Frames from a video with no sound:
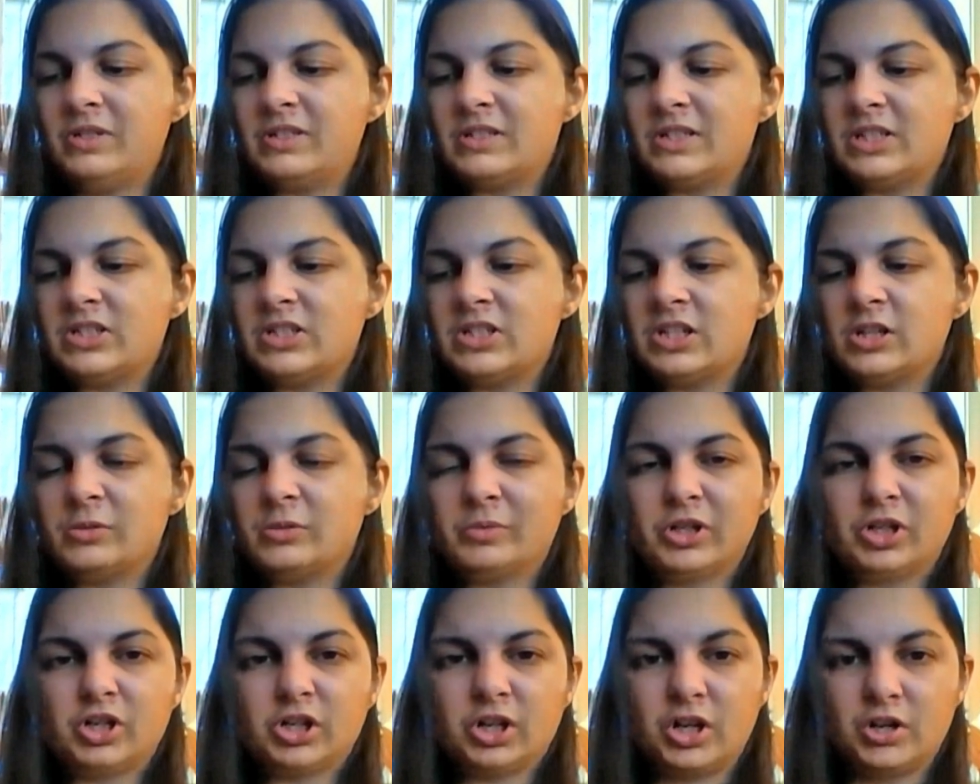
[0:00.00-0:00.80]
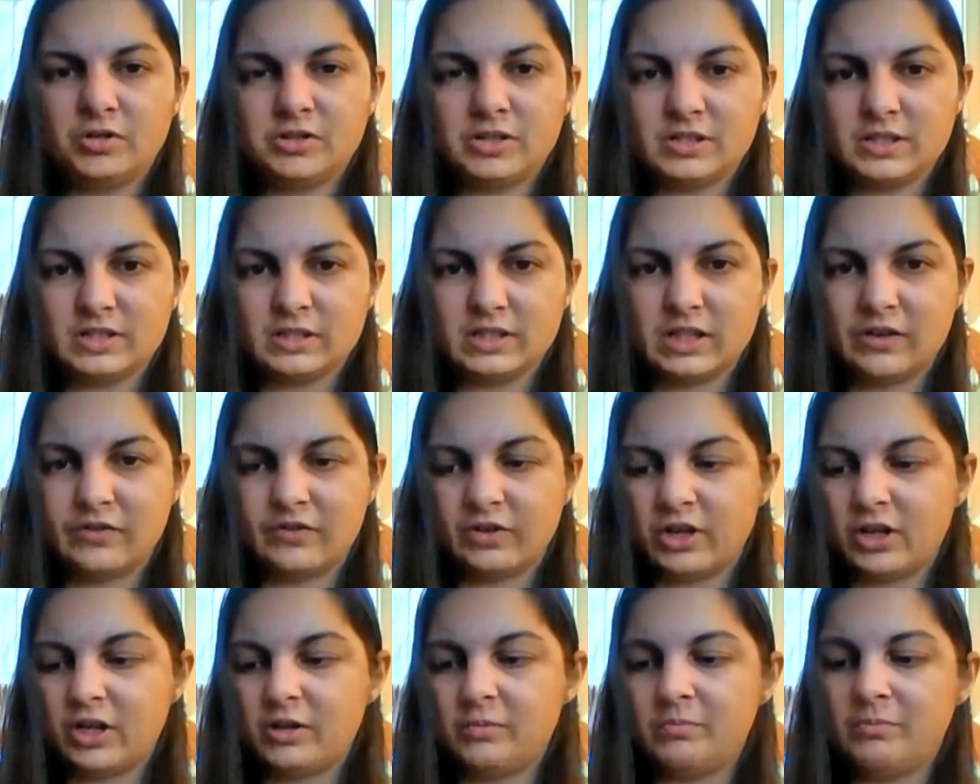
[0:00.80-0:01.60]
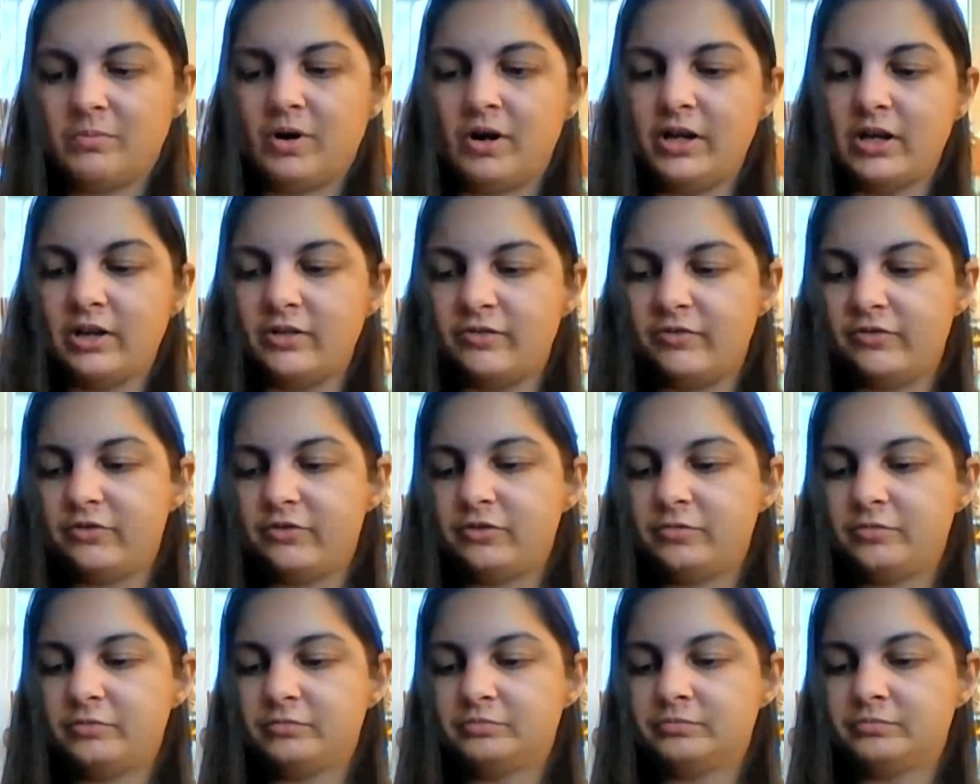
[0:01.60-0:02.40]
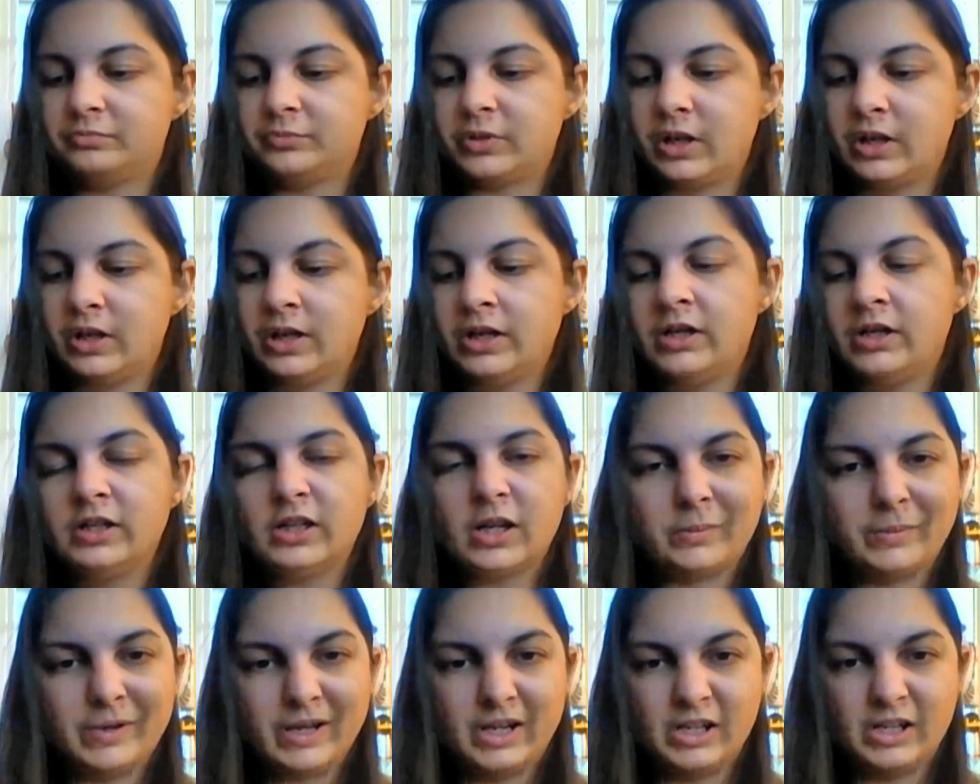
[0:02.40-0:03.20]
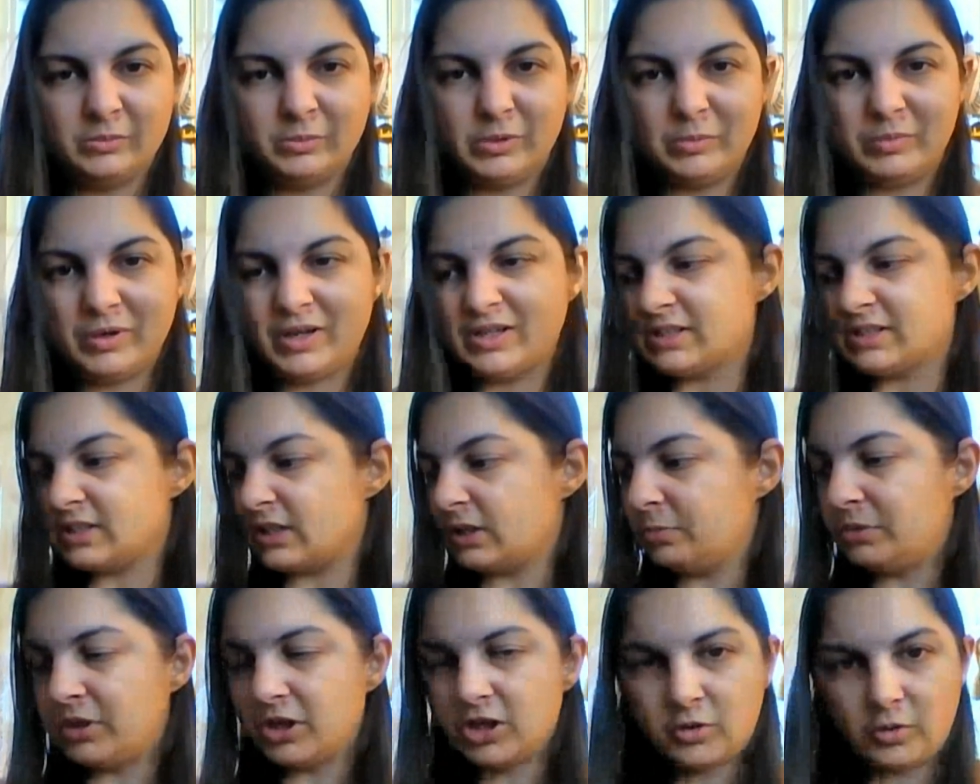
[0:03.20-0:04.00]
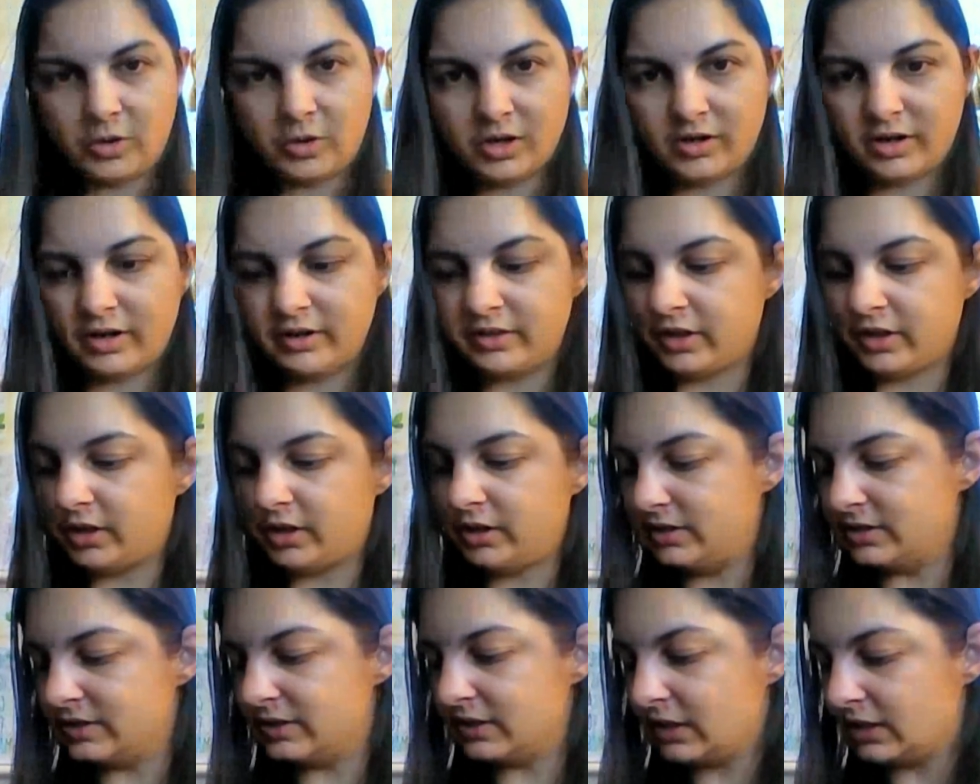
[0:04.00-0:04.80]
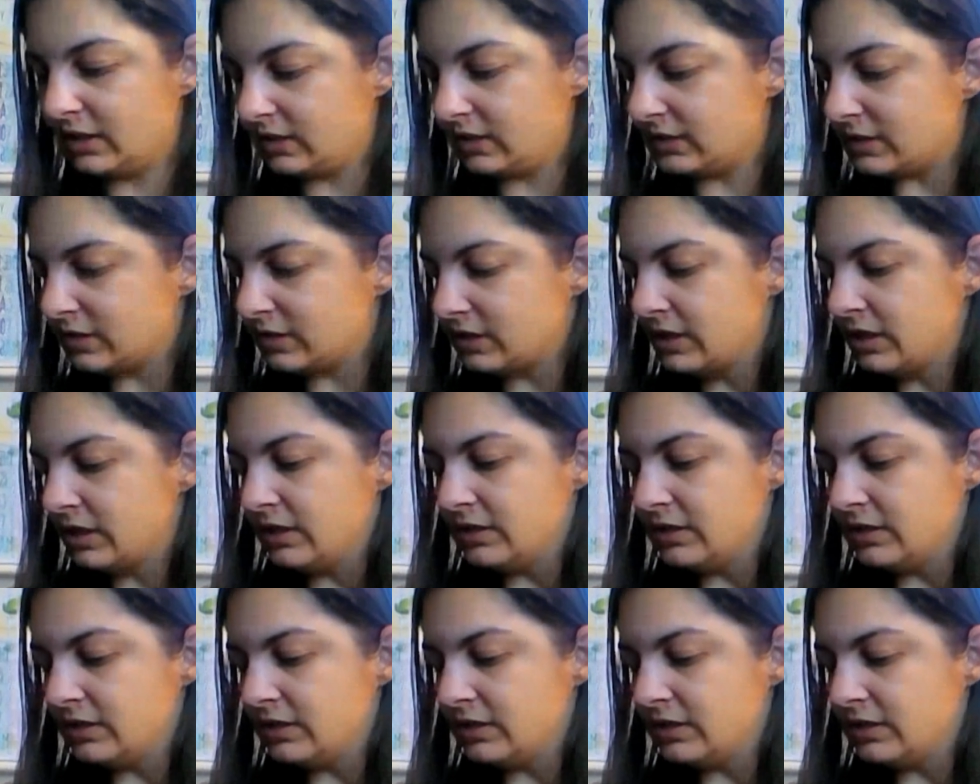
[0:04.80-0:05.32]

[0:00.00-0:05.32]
stitched it a little bit closer together, it might have come out a little bit better. But I quite like that as it is.